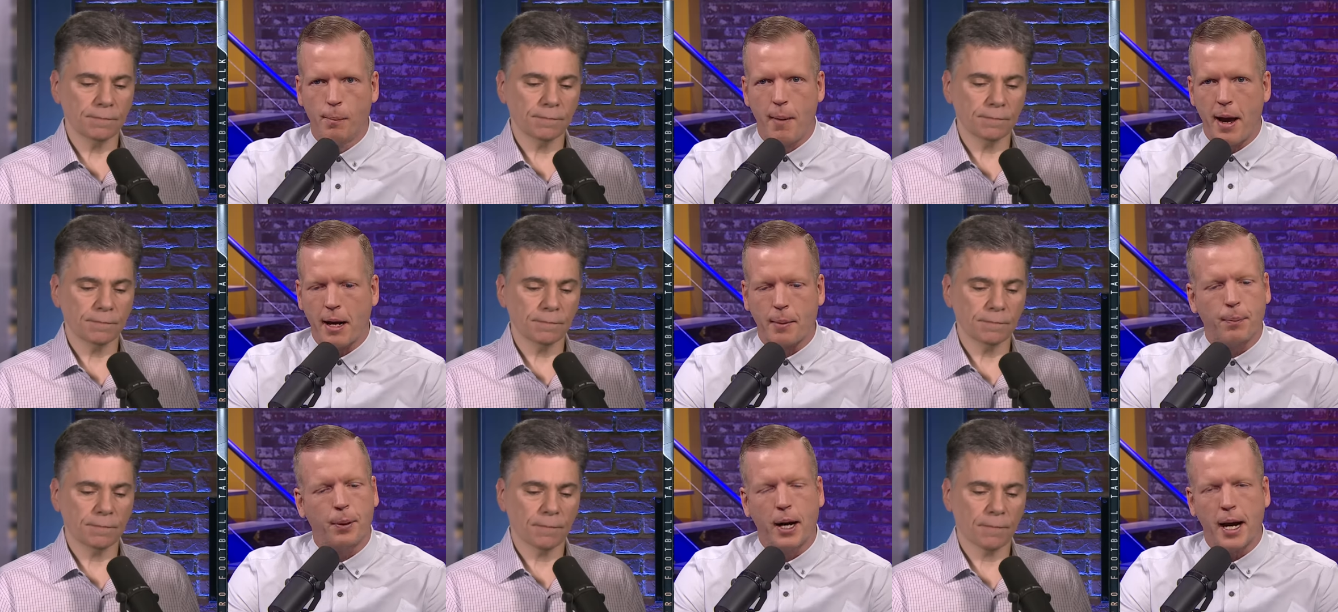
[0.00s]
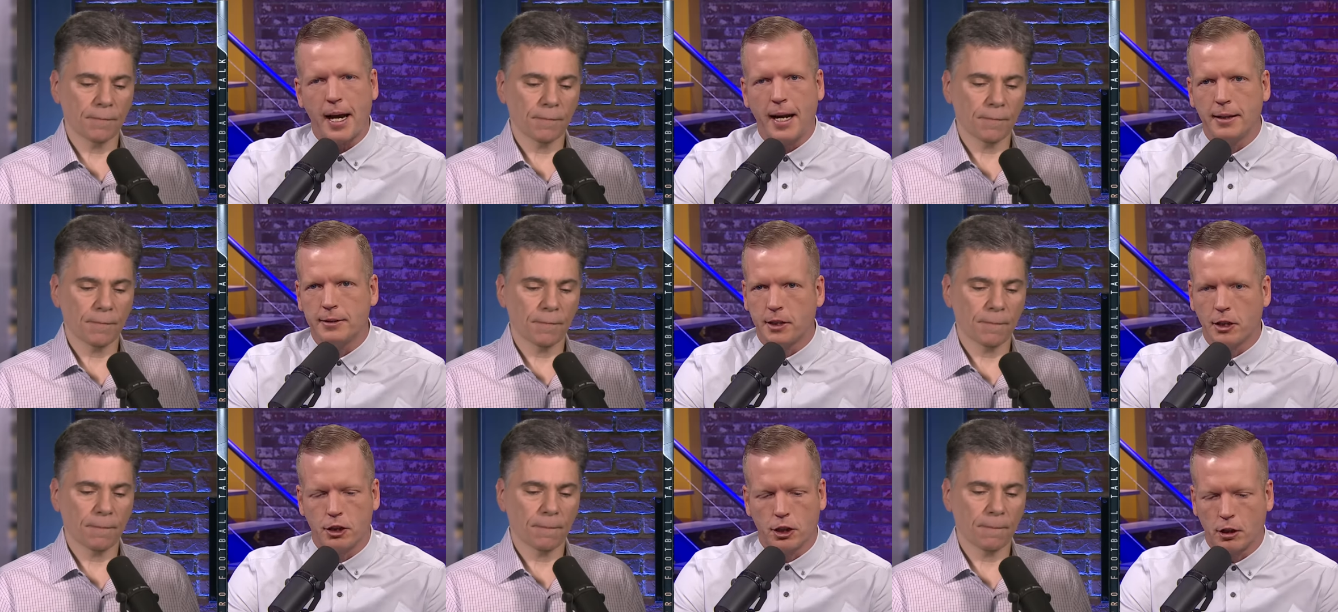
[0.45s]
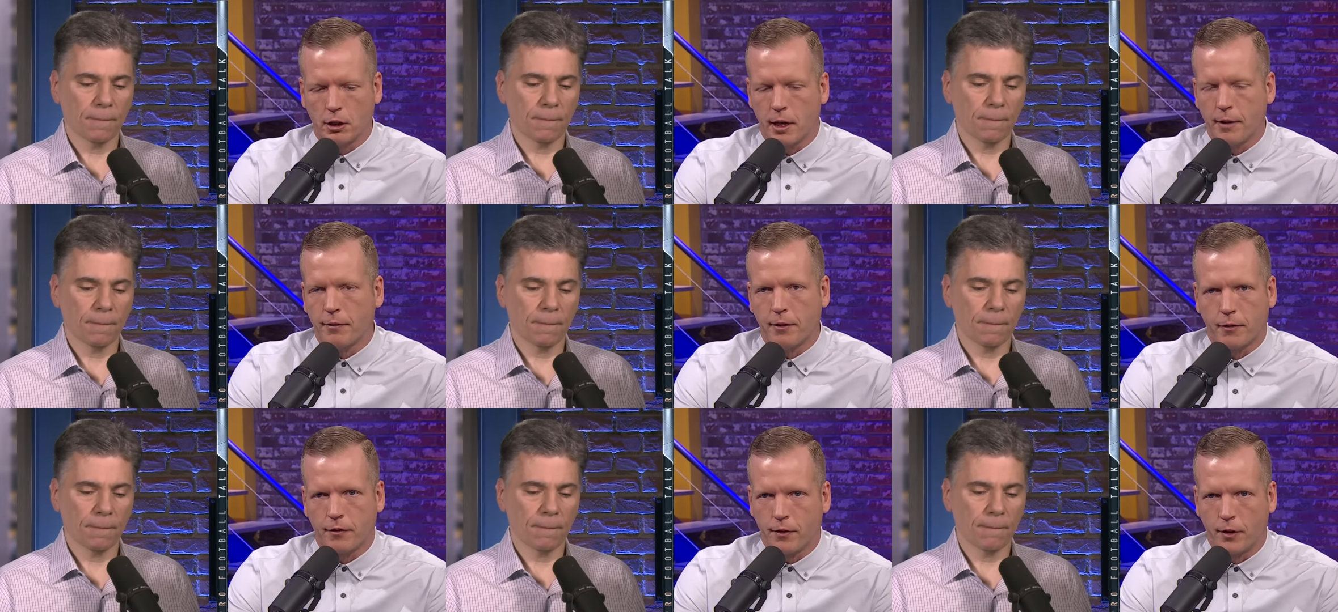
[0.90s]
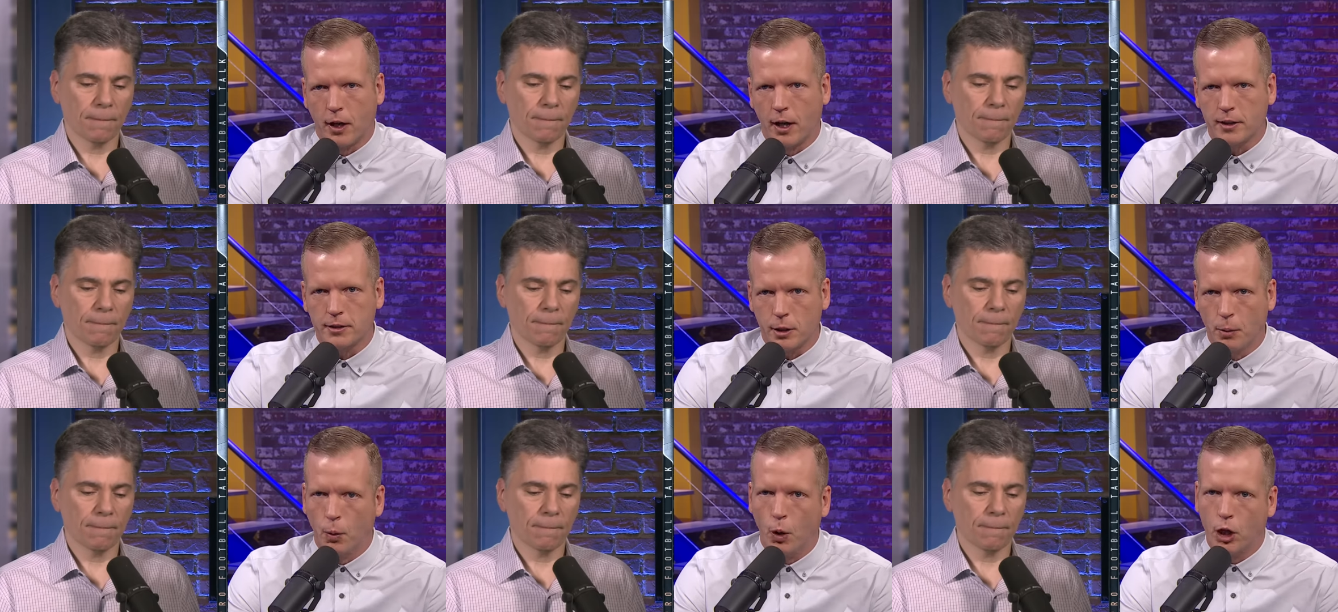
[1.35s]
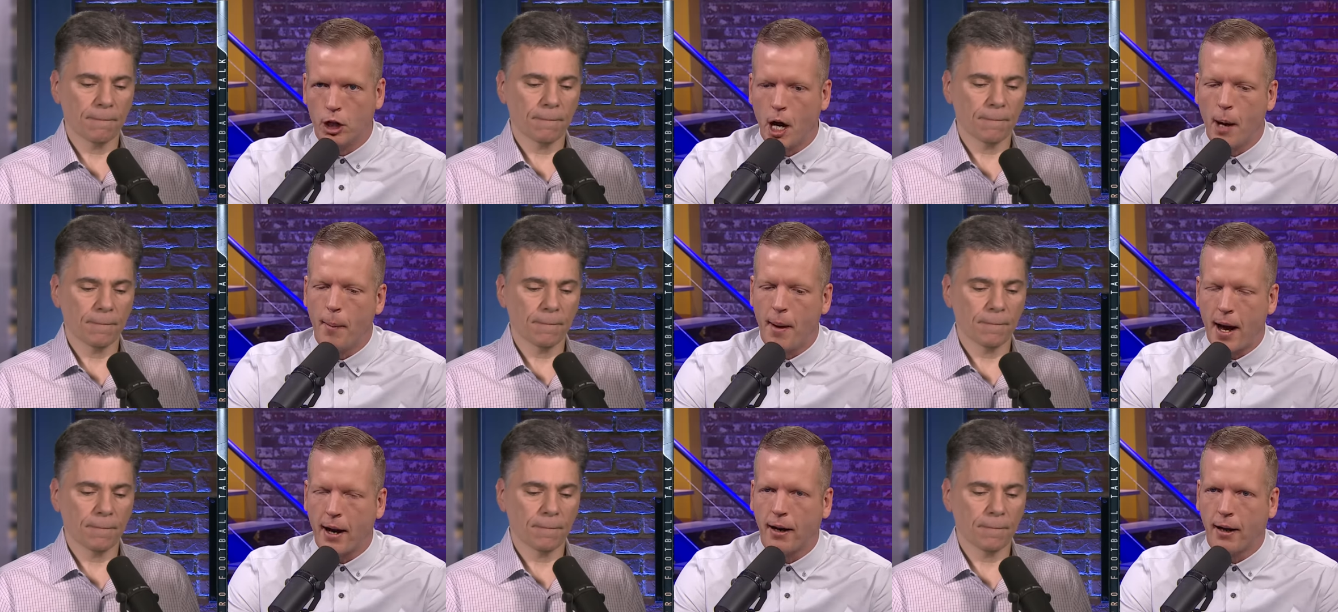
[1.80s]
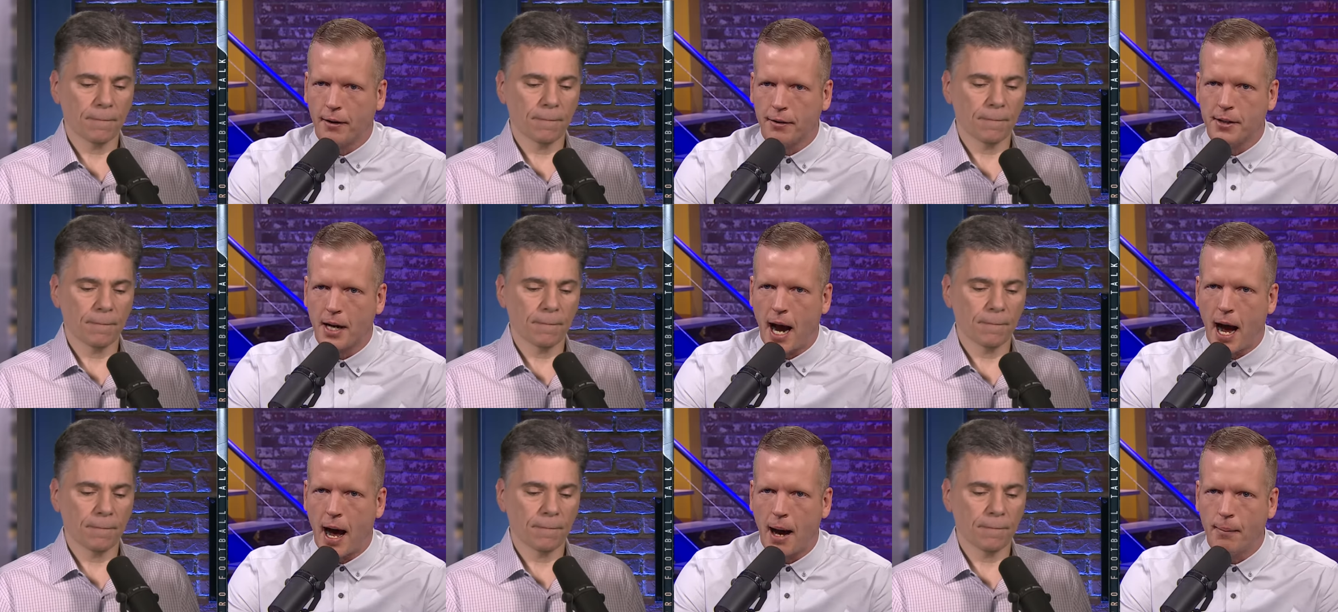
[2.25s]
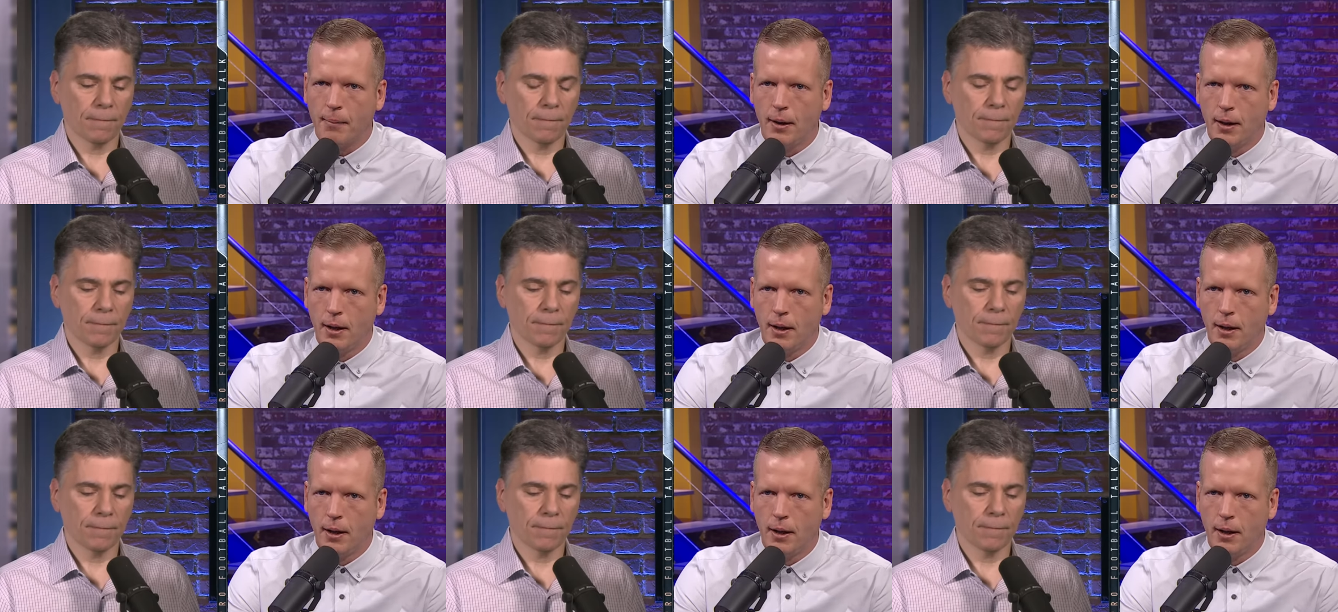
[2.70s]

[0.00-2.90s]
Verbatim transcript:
Speaker 1: make plays and deliver for us and we'll come out on top.